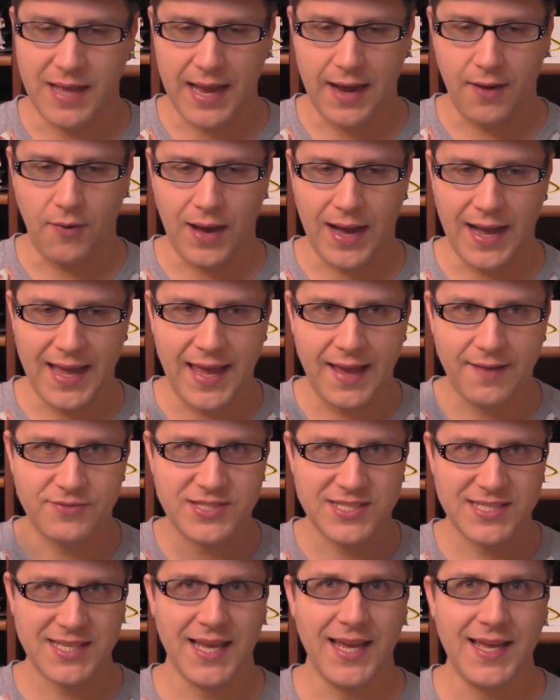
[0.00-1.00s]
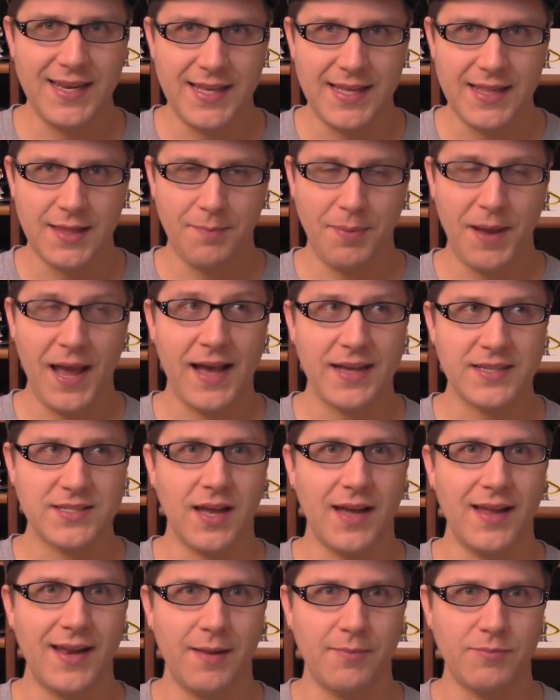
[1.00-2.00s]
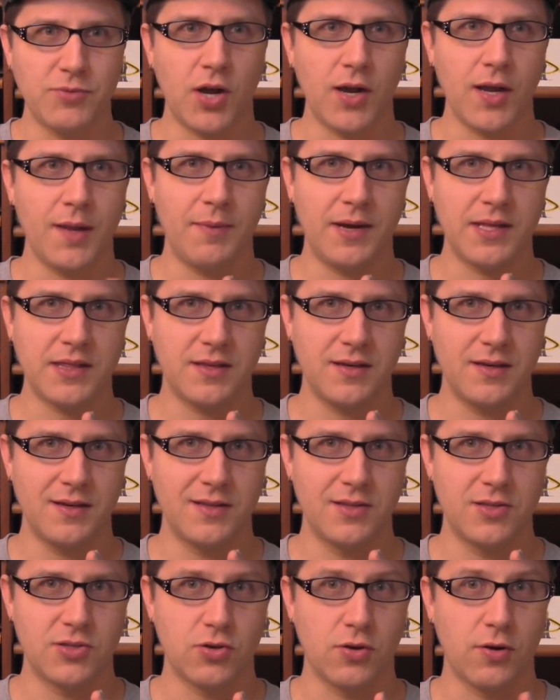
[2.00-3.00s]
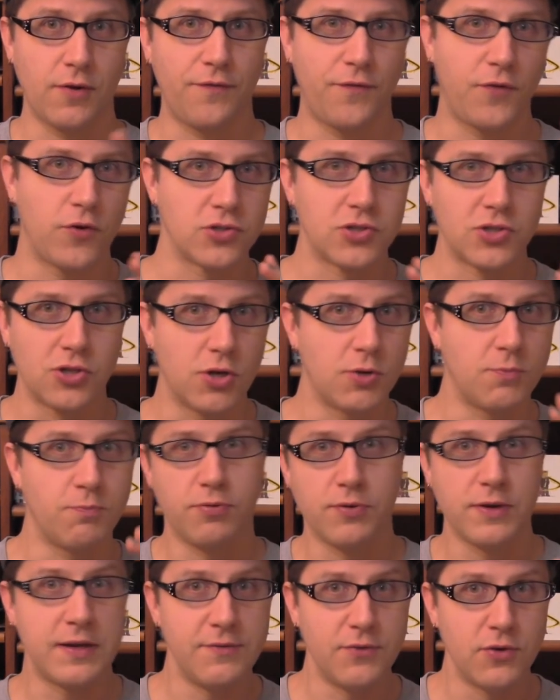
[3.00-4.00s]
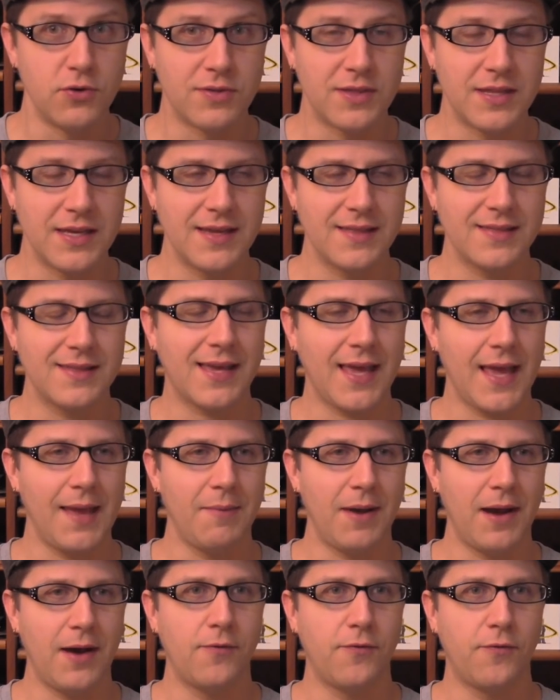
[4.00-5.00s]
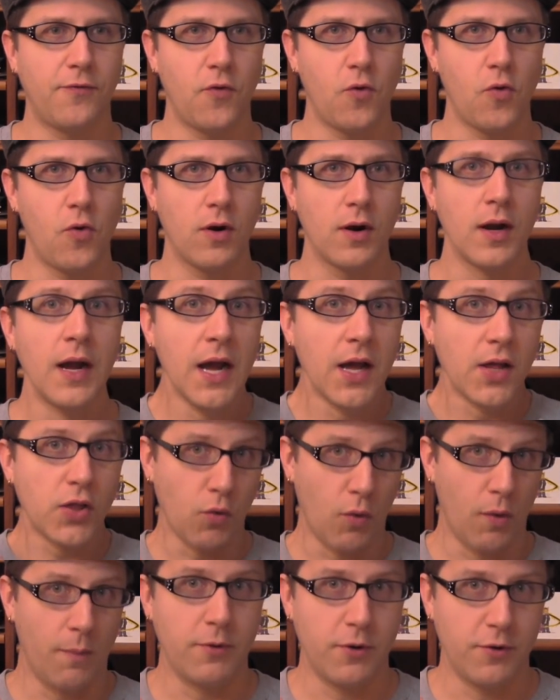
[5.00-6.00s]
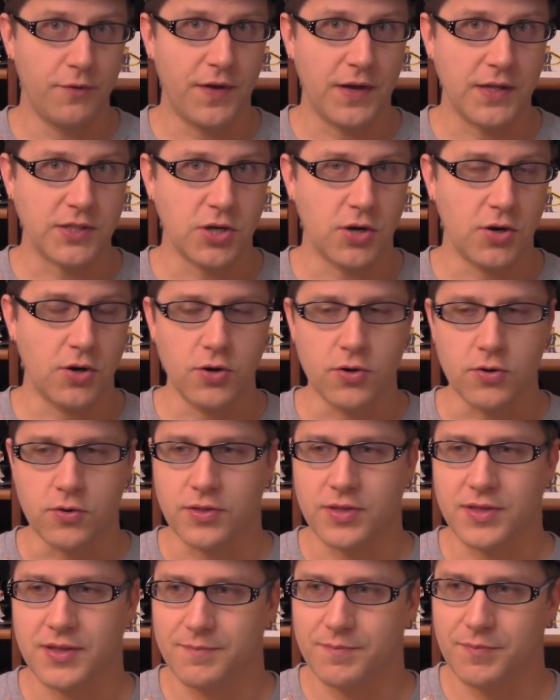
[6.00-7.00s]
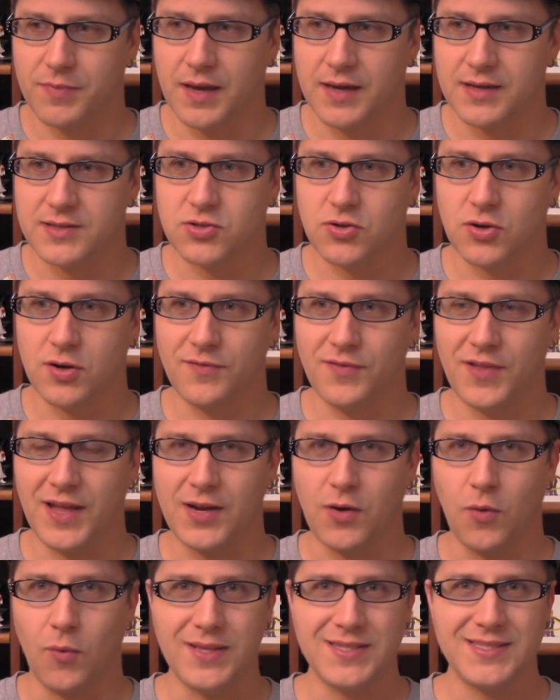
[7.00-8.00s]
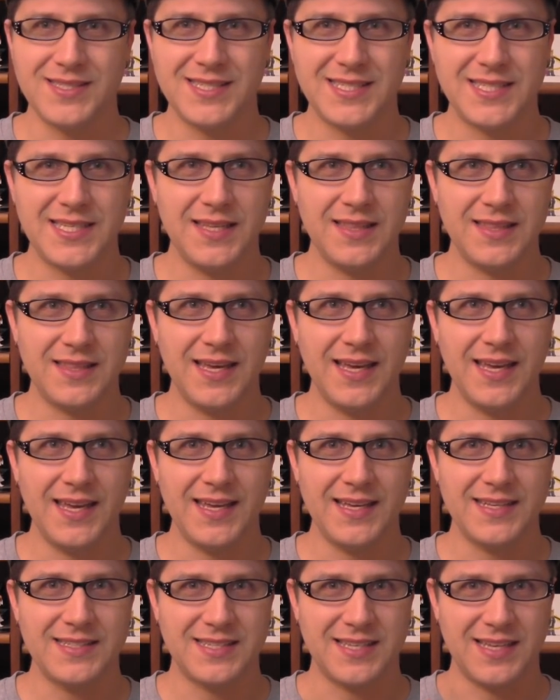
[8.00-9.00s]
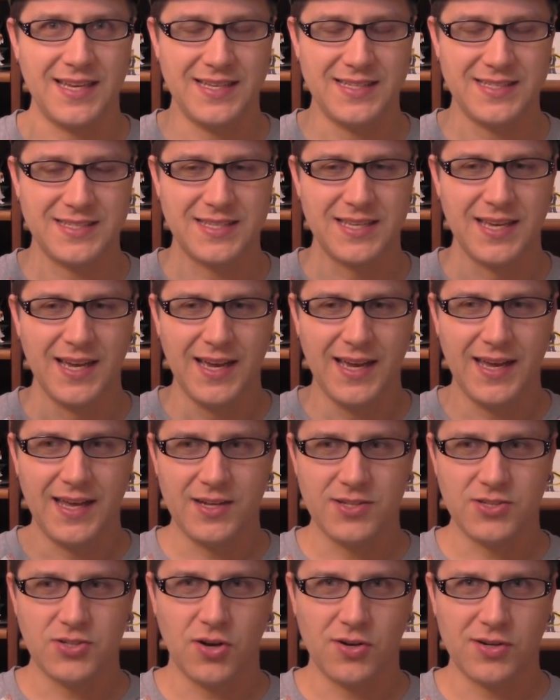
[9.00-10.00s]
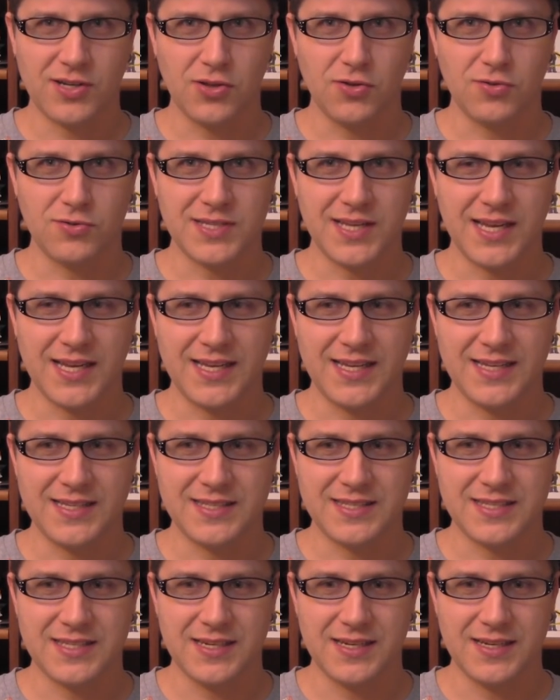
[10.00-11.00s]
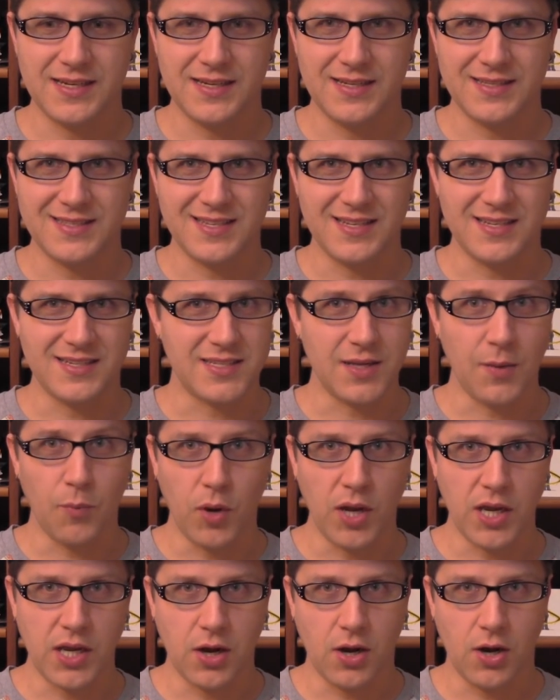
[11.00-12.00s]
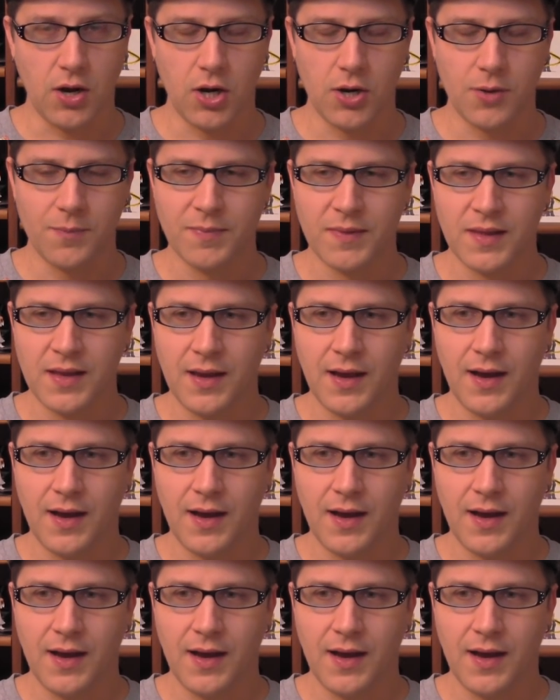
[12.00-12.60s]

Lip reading: Now, I have said in the past, and I'm talking about the sort of first look preview thing that came out for The Woman Who Fell to Earth. It's sort of like a one scene thing. It's in a dark, it looks like it's in a subway car.